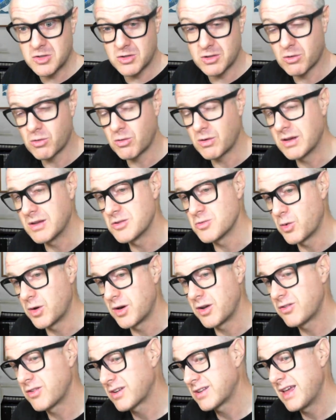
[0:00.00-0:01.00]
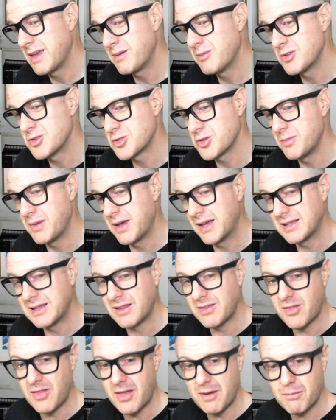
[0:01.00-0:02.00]
The Koreans wanted to claim it so badly
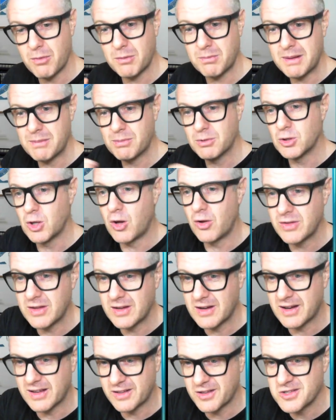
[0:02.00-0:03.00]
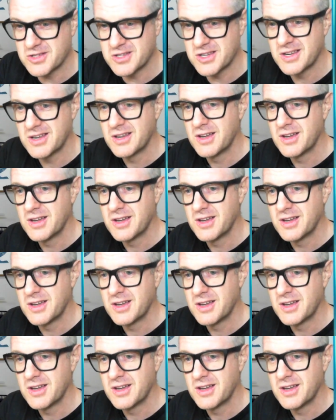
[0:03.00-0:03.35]
that they put people on the islands